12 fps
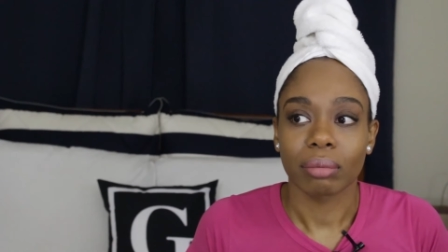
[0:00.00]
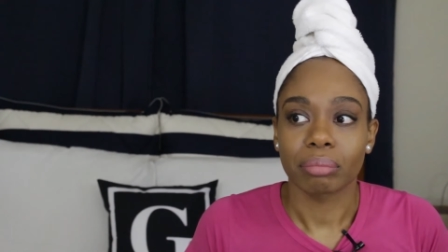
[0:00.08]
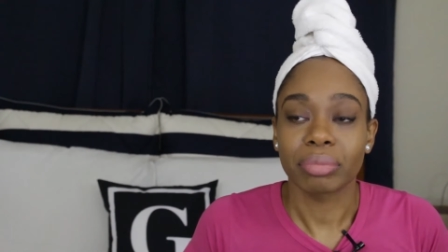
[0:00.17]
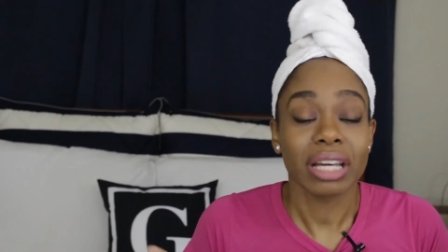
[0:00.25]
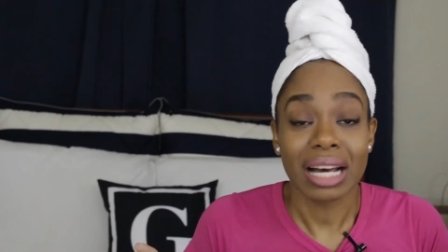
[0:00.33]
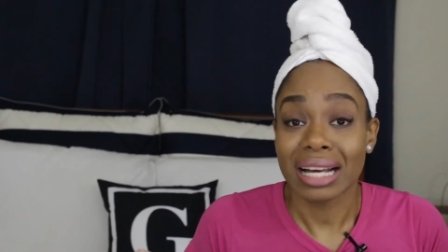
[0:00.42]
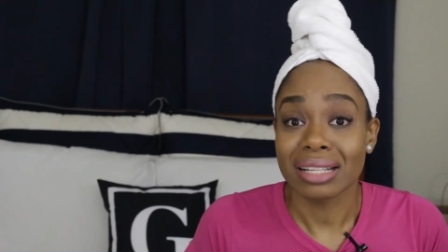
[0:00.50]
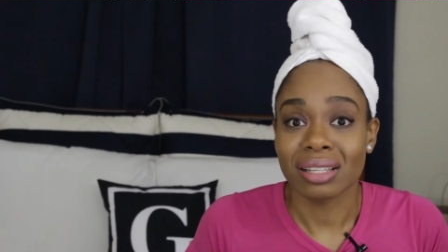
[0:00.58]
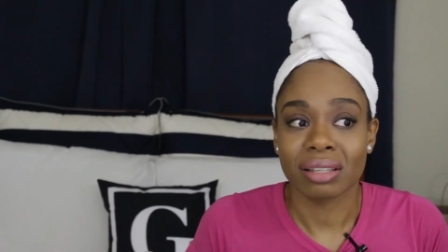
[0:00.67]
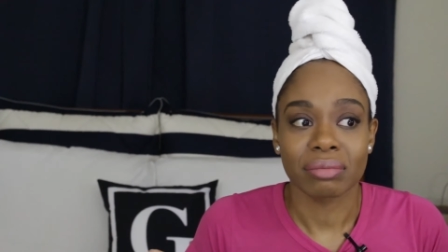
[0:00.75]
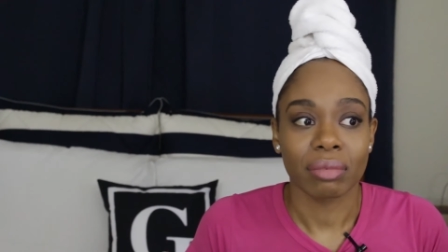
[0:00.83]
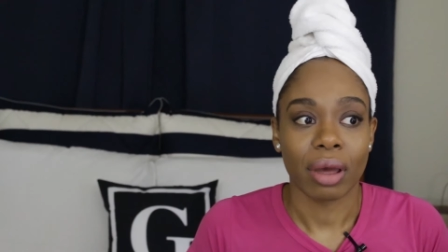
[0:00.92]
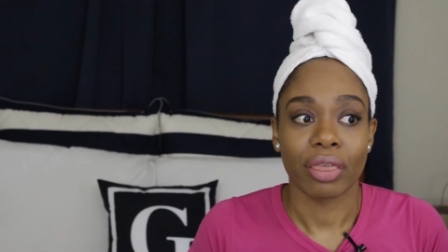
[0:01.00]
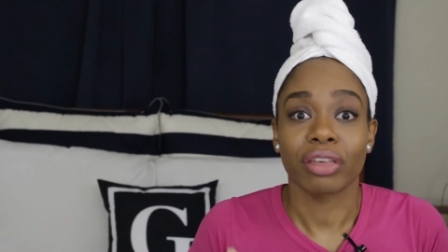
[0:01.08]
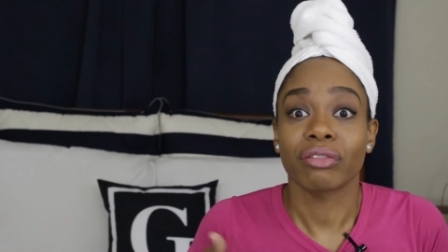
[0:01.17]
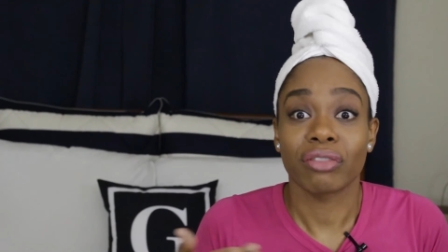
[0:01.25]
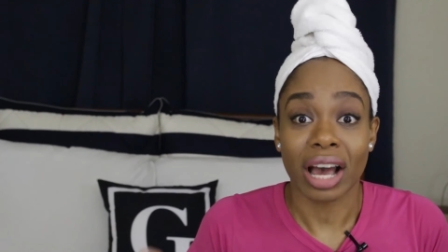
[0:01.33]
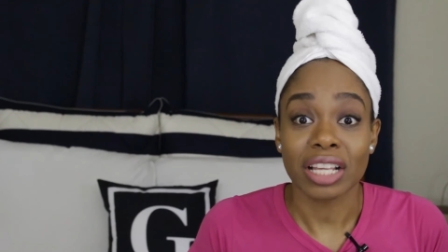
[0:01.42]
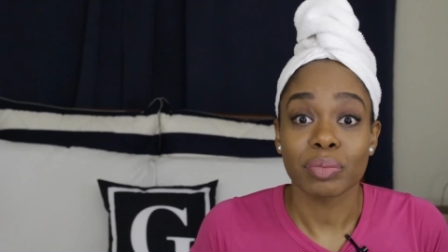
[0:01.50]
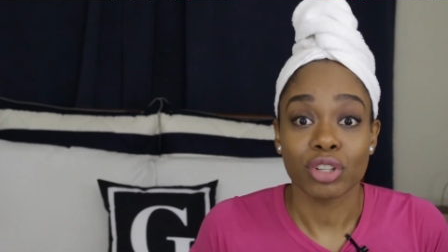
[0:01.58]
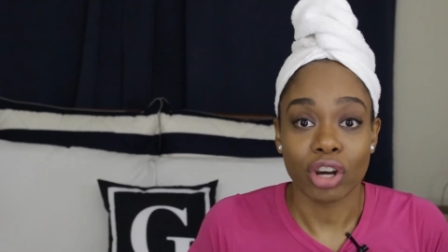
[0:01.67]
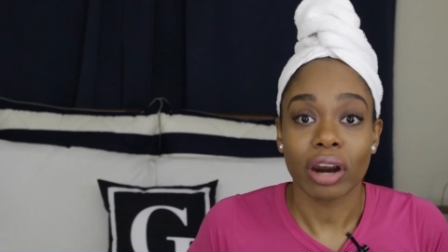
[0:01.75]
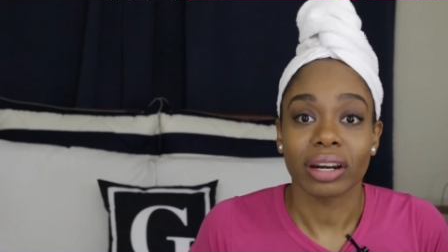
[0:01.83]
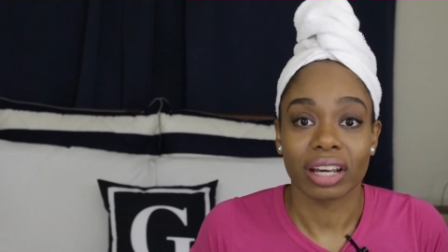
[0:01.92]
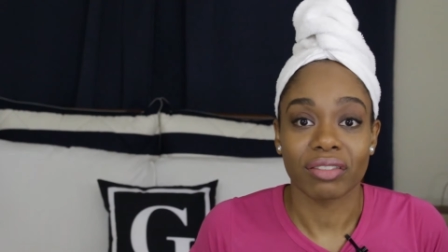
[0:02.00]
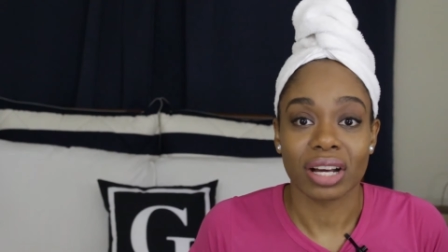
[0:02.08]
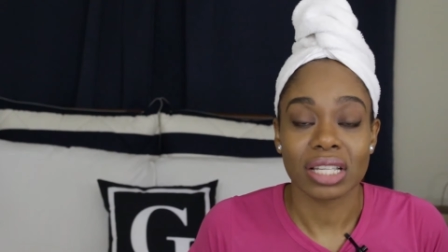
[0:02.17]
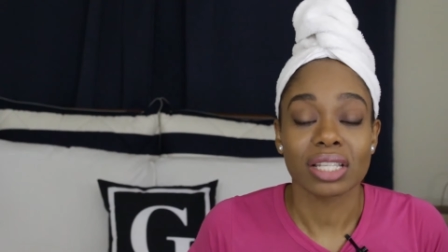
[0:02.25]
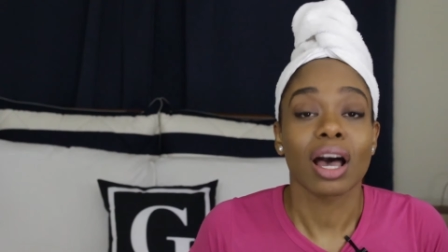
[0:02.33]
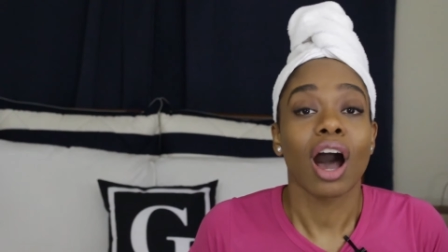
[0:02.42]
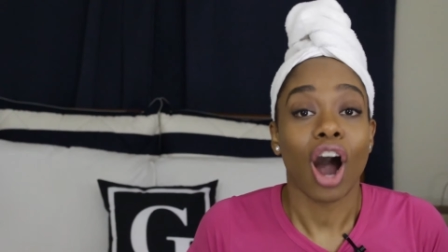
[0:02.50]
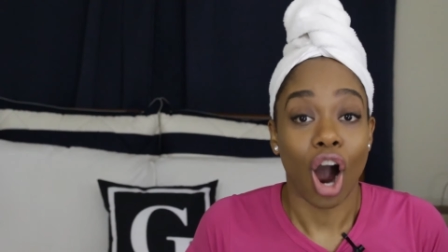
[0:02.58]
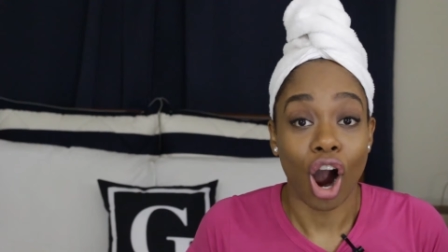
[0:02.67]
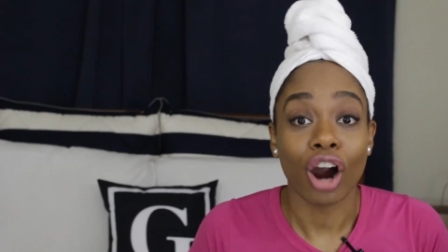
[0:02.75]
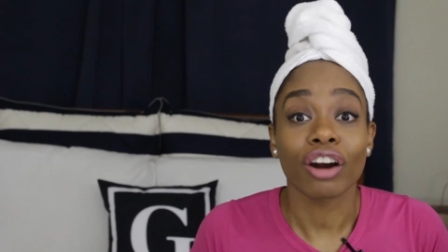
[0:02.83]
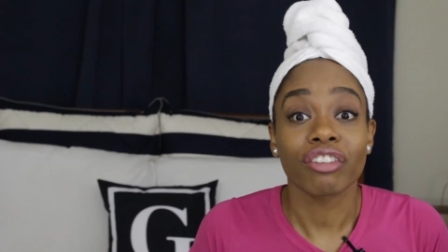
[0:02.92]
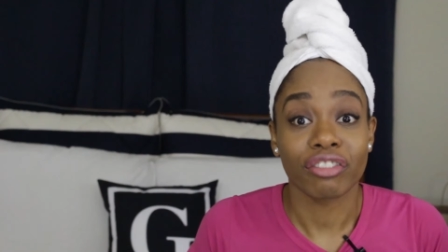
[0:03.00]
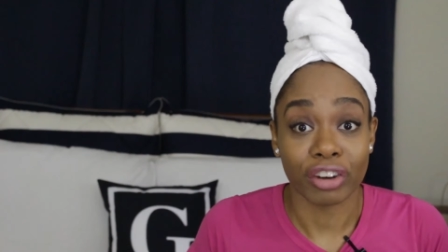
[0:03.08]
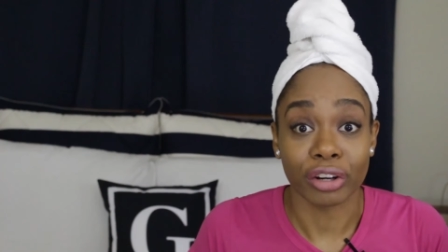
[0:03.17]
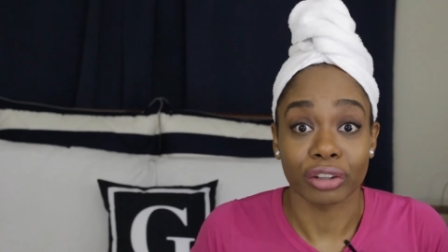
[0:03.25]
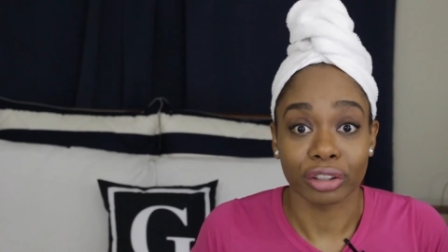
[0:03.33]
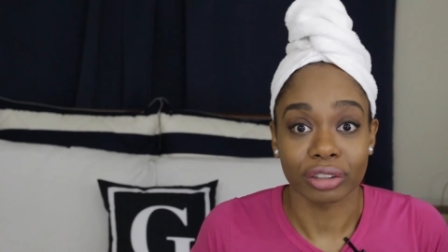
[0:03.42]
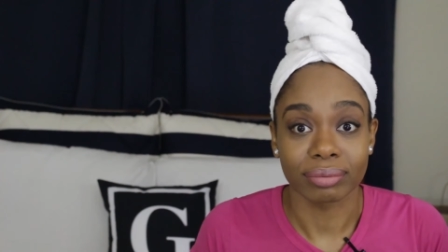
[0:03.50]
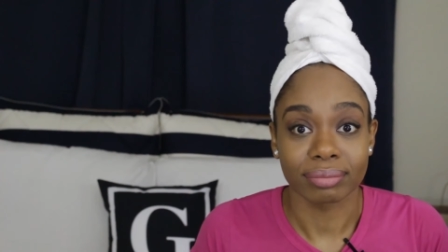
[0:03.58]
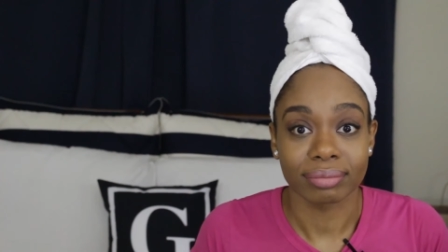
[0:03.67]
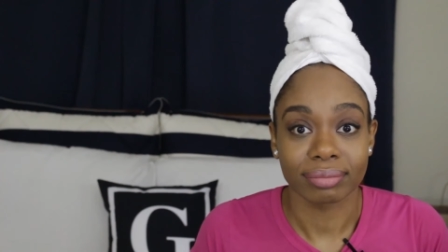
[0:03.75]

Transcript: because the vast majority of us are fertile.